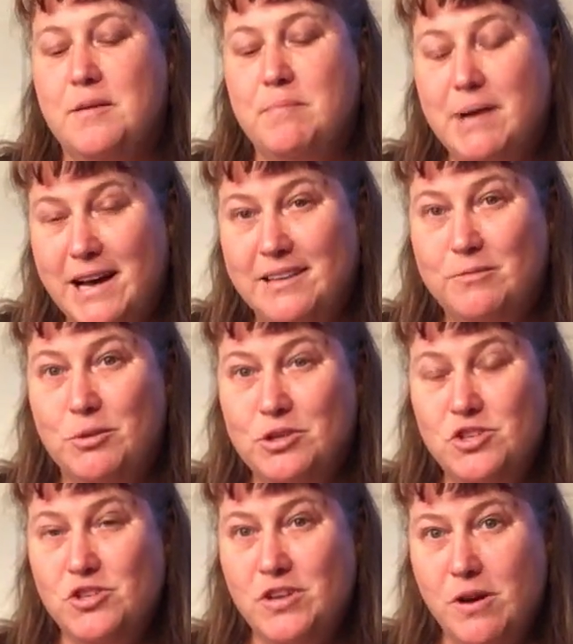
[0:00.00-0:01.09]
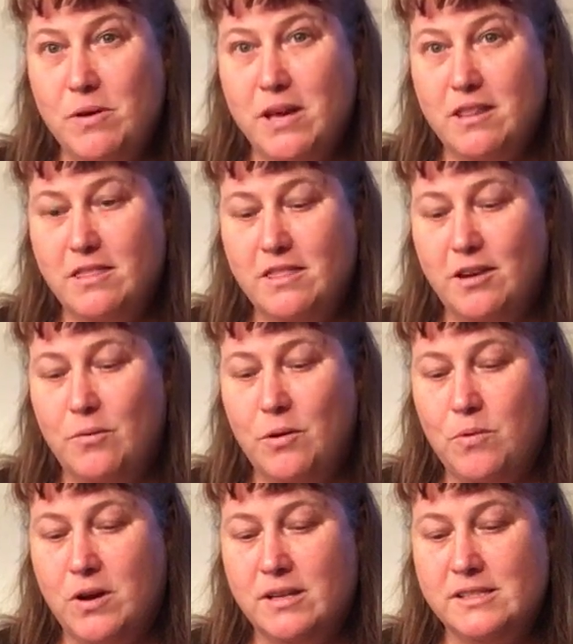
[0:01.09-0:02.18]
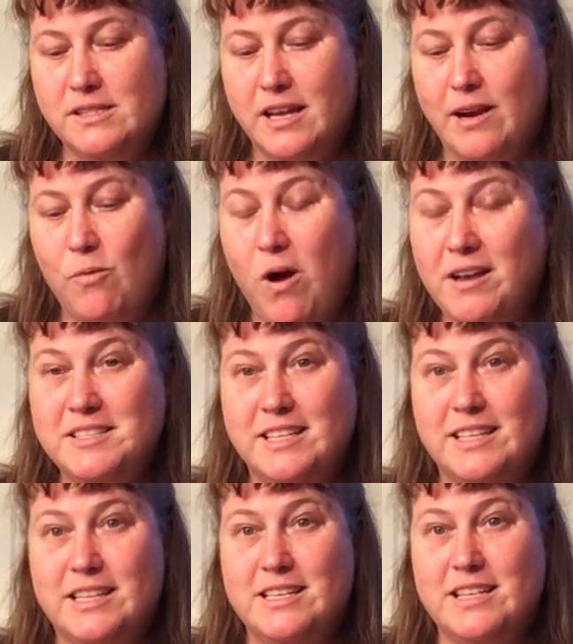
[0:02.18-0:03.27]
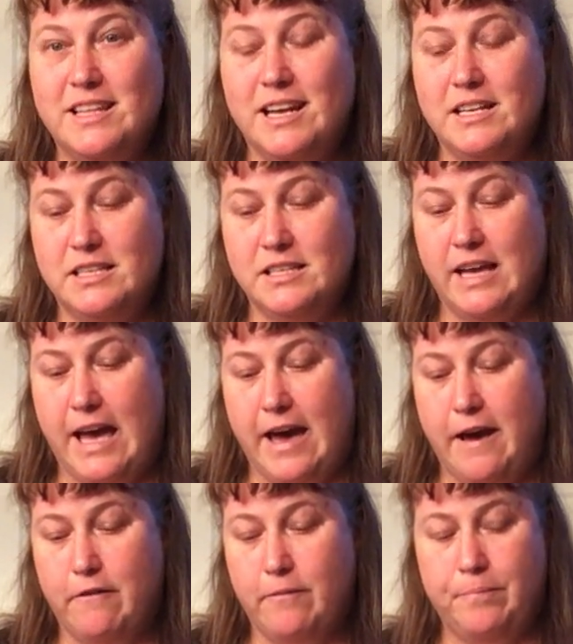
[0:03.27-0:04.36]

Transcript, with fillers: But wouldn't you know it, there were ones that I wanted that I didn't have.